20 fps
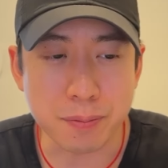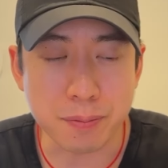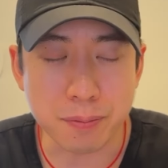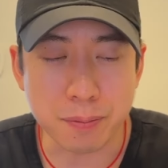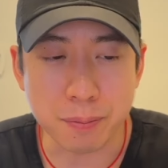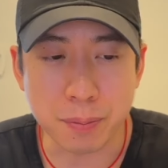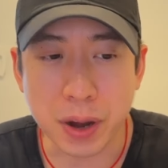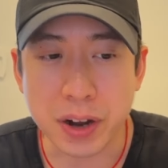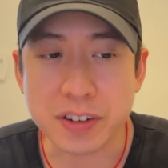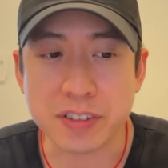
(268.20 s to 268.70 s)

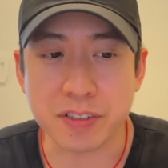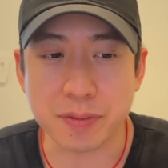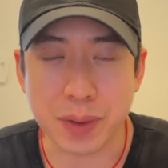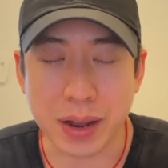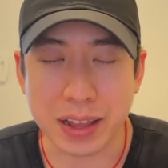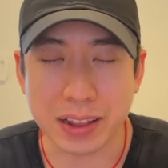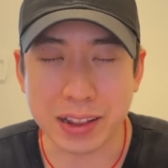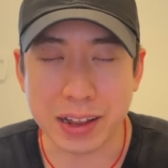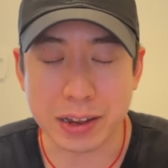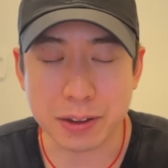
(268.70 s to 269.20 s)
much of my
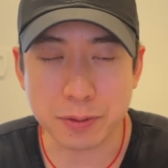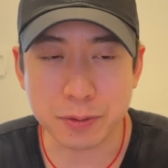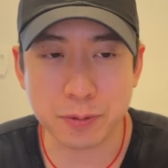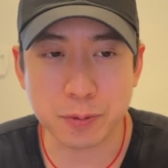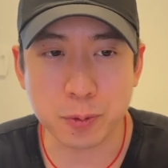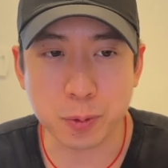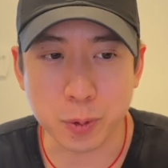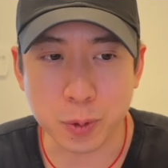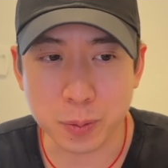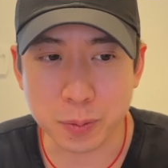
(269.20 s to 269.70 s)
life
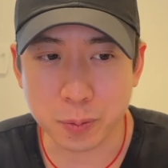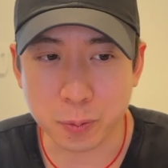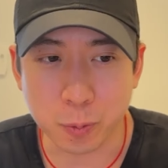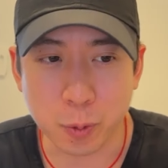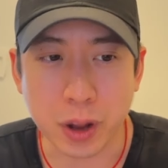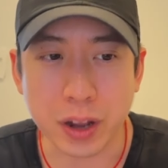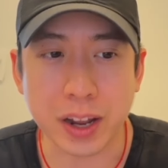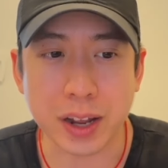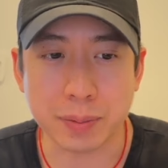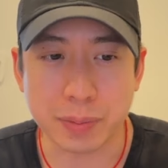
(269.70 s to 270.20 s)

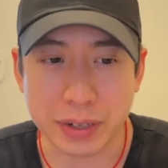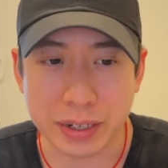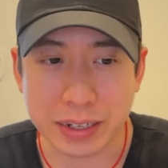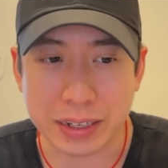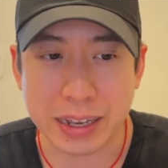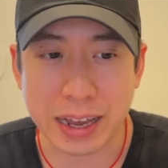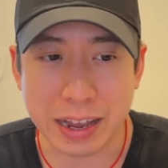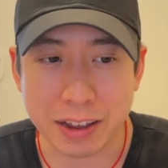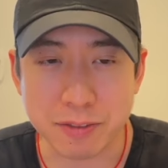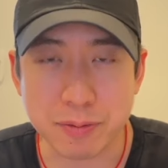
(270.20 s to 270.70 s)
while I'm in
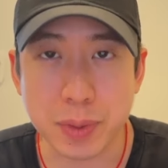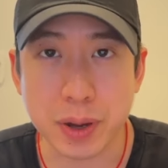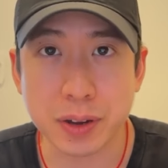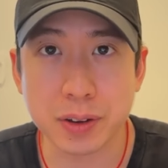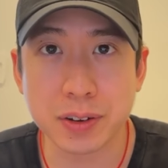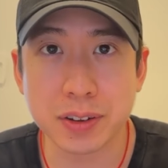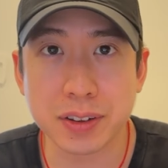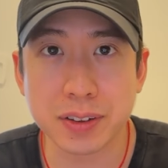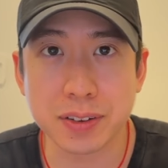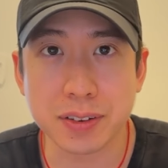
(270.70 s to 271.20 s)
cave
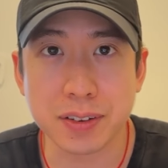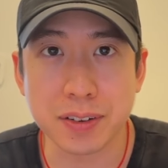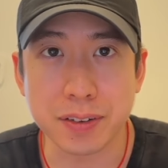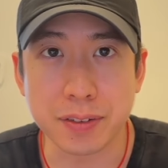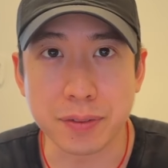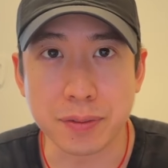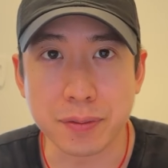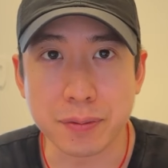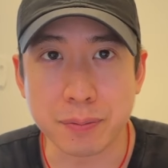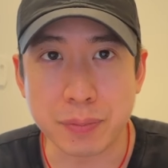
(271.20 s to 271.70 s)
mode
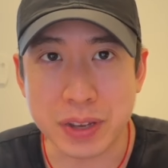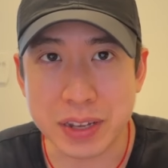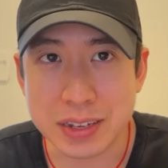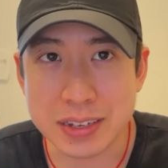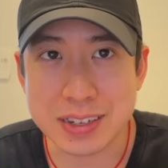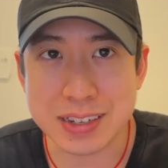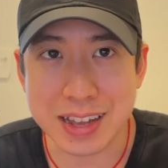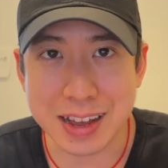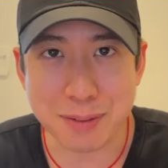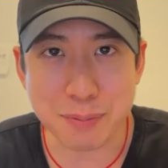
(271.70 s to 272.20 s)

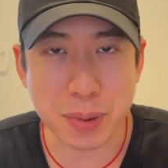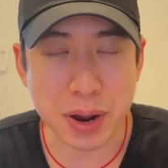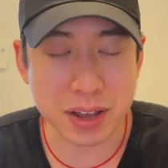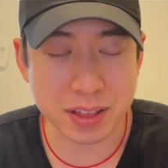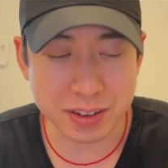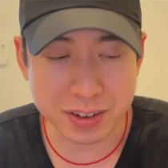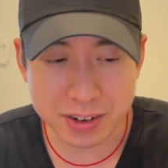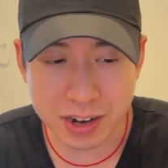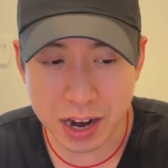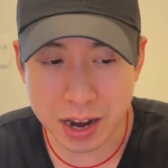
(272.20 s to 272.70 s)
means that by
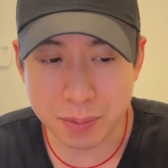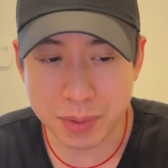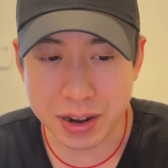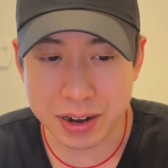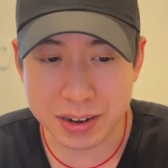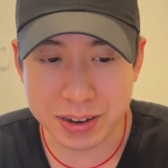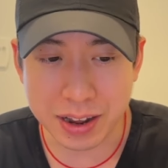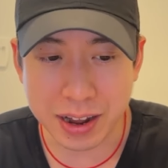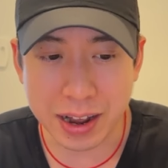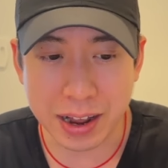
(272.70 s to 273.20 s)
the time I
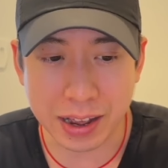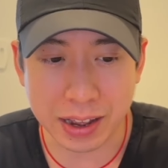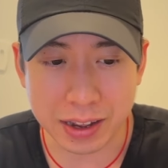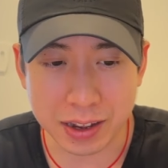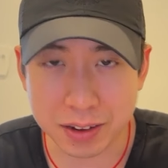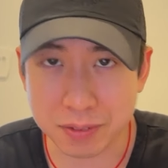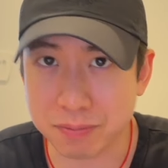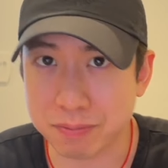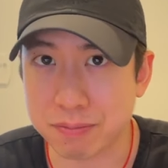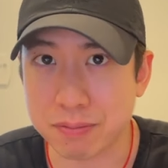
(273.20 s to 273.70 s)
die,
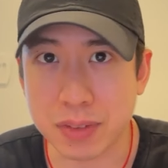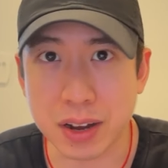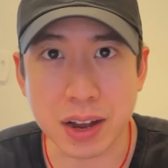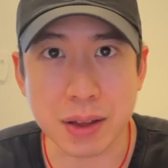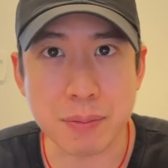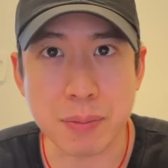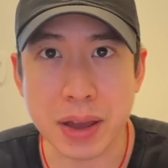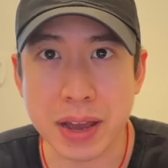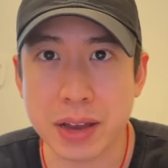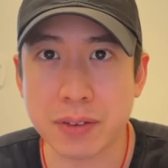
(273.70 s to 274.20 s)
I
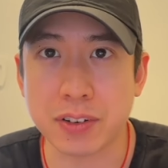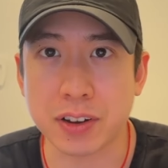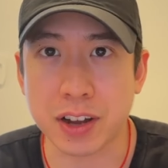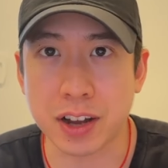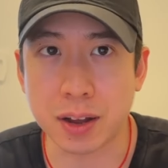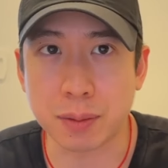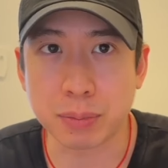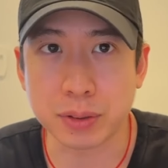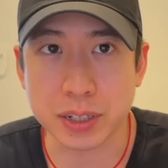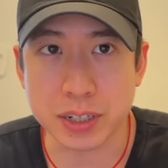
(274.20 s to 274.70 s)
may have
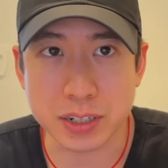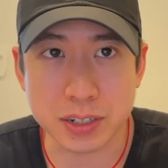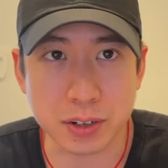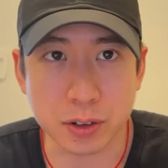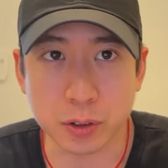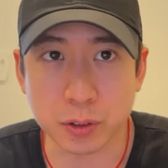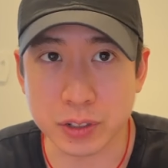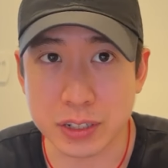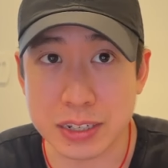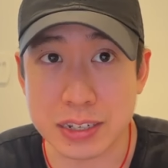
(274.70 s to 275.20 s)
accomplished
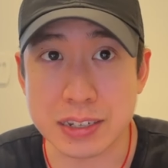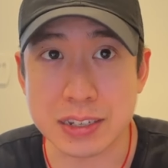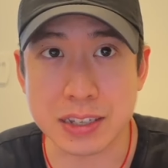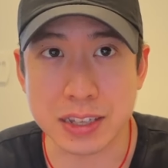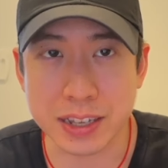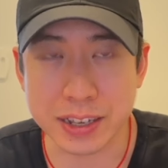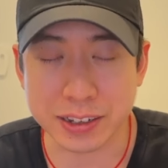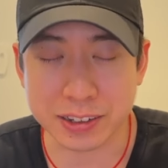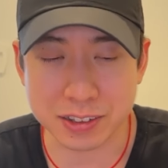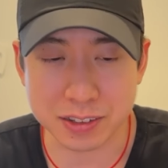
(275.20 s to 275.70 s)
all these
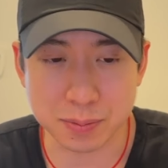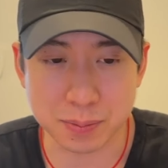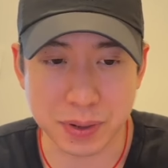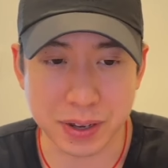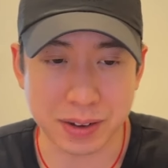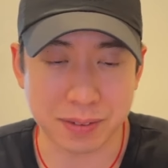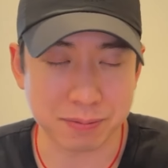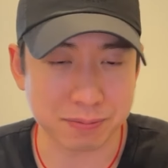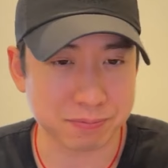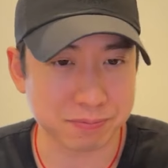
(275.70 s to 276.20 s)
things,
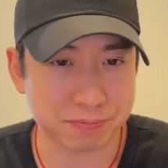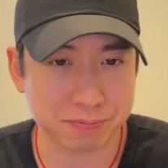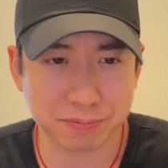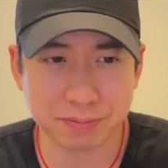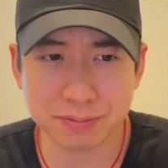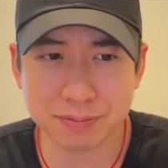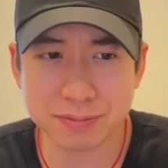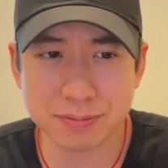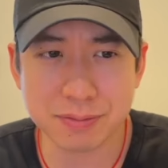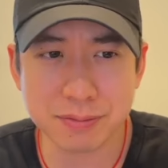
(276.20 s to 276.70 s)
but
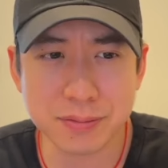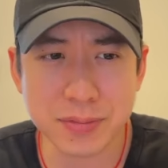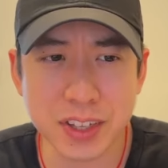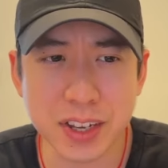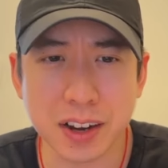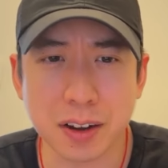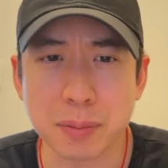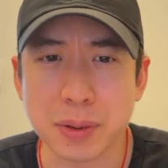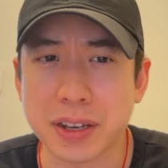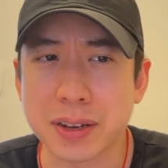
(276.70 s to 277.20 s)

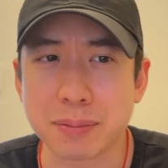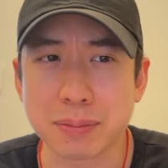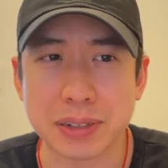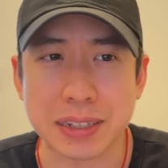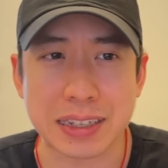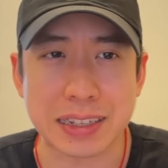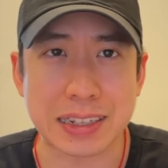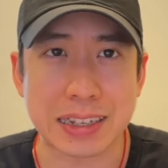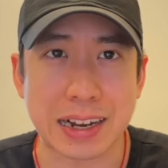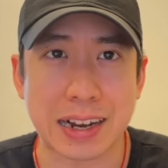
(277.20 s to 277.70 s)
I'll be
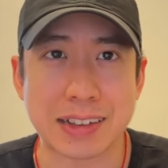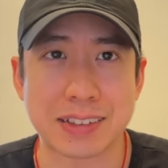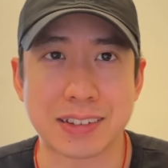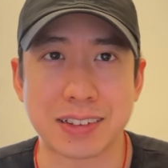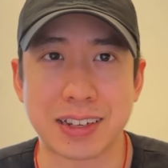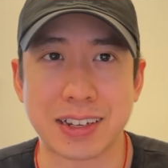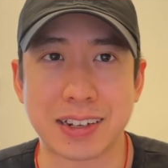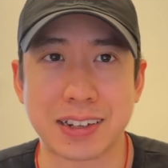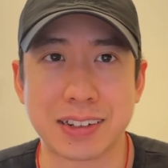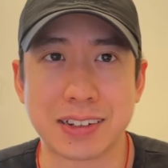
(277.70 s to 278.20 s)
completely
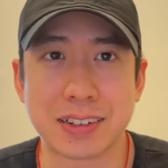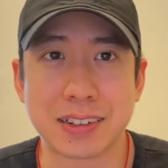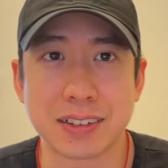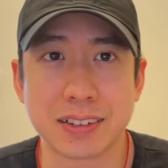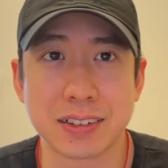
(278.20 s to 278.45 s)
isolated.